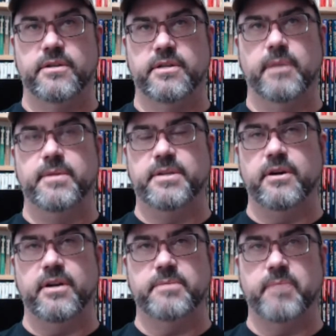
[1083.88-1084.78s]
some
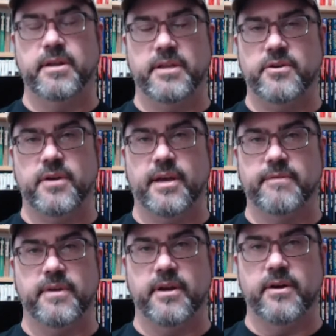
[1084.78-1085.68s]
mysterious bug that you can't
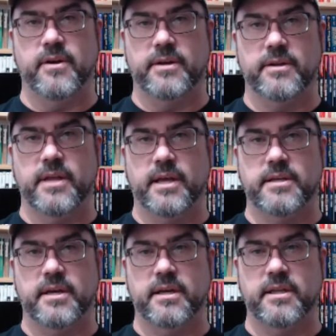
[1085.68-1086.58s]
figure out
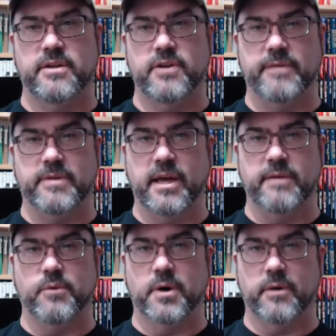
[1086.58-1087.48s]
that you have to kind of
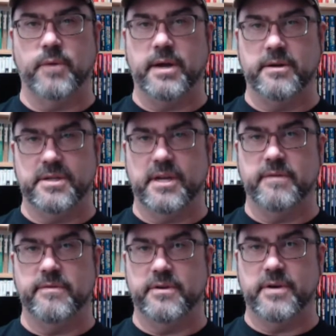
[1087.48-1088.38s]
work around instead of
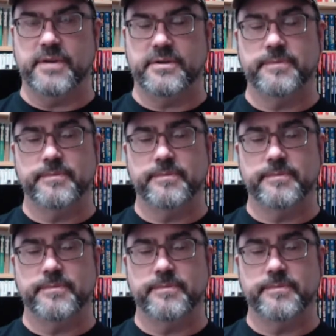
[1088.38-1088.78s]
address.